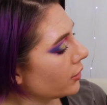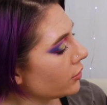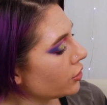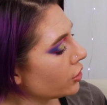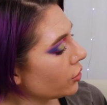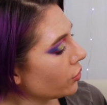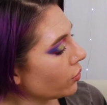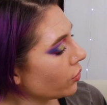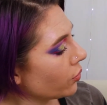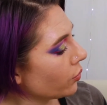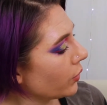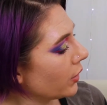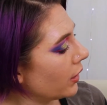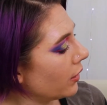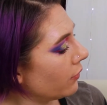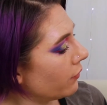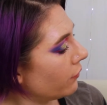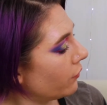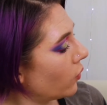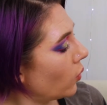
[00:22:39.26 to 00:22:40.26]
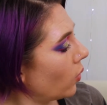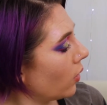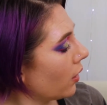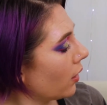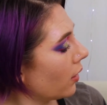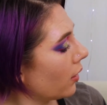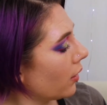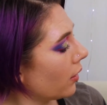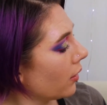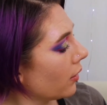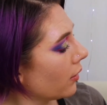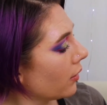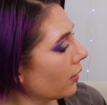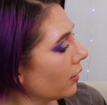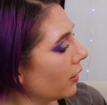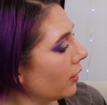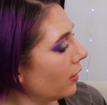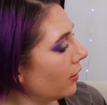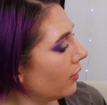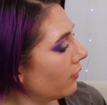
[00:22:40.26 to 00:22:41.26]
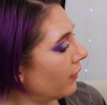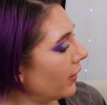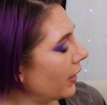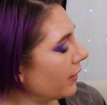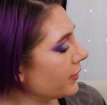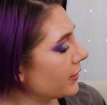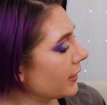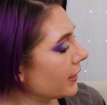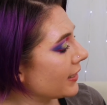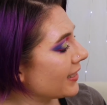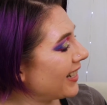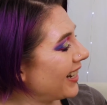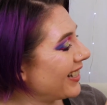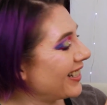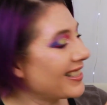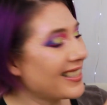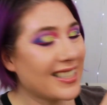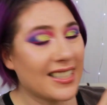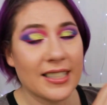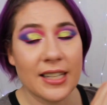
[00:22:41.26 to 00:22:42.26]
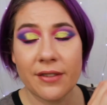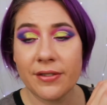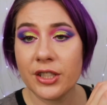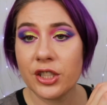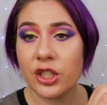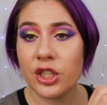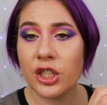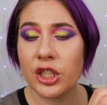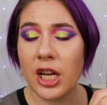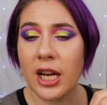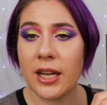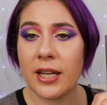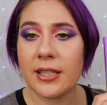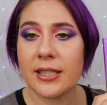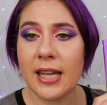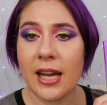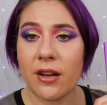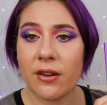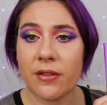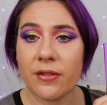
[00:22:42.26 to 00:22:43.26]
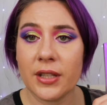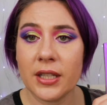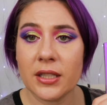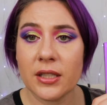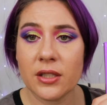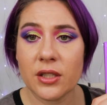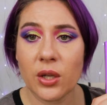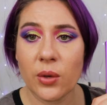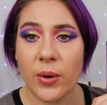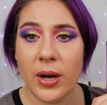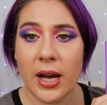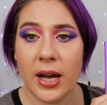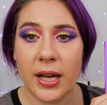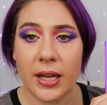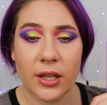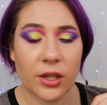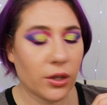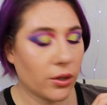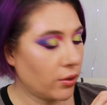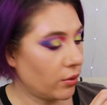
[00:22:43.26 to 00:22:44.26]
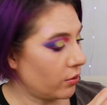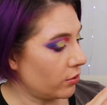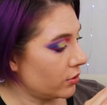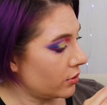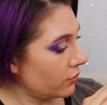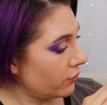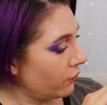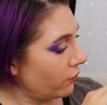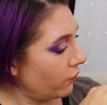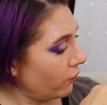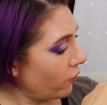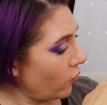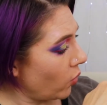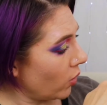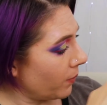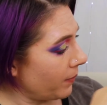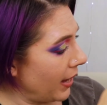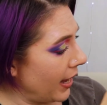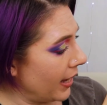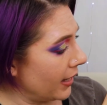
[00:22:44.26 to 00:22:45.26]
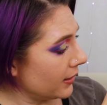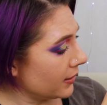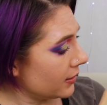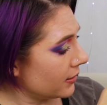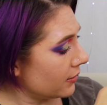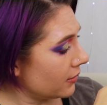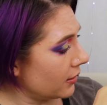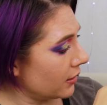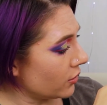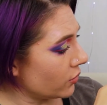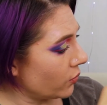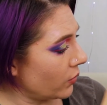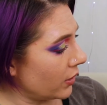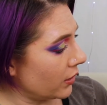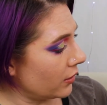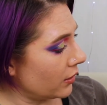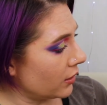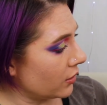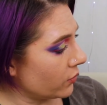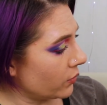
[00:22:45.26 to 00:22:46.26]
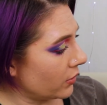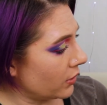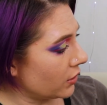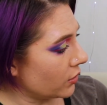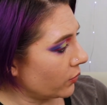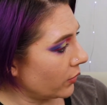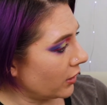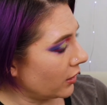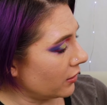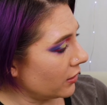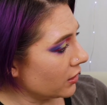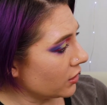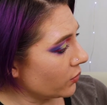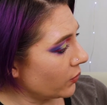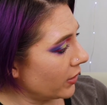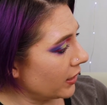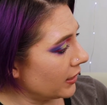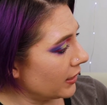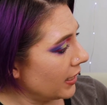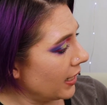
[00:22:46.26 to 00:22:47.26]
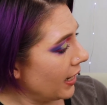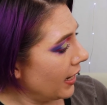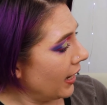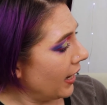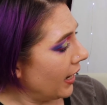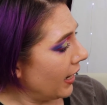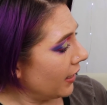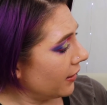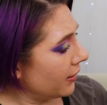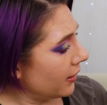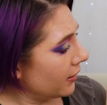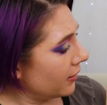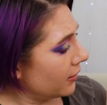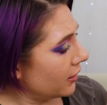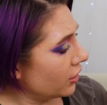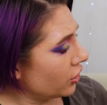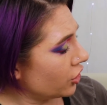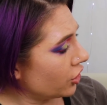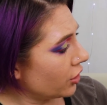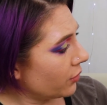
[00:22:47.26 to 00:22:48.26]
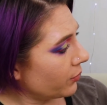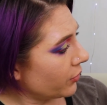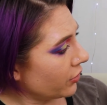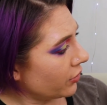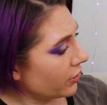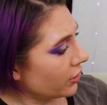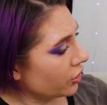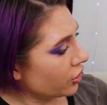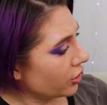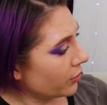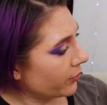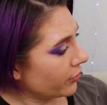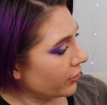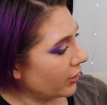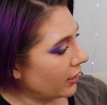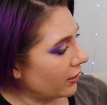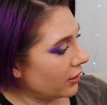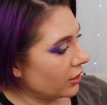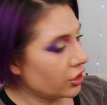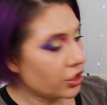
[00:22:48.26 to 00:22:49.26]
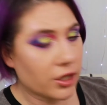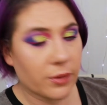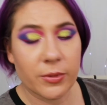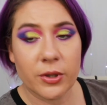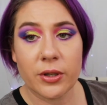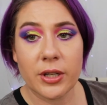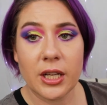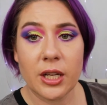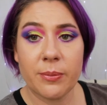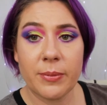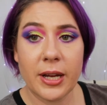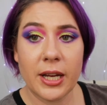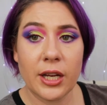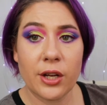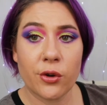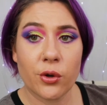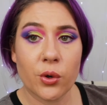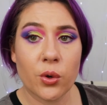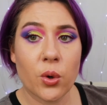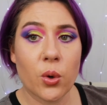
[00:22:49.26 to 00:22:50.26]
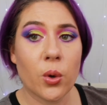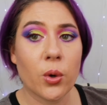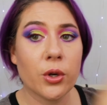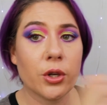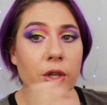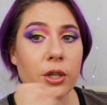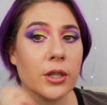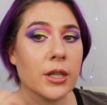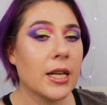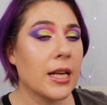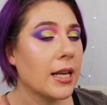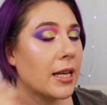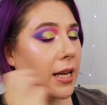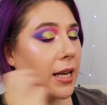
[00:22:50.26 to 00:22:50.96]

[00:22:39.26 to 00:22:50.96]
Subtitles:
2, 3, 4, 5, 6, I guess 7 shades out of this. So I used 4 mattes, this one, this one, this one, and this one, and then this shimmer, and this shimmer in my inner corner.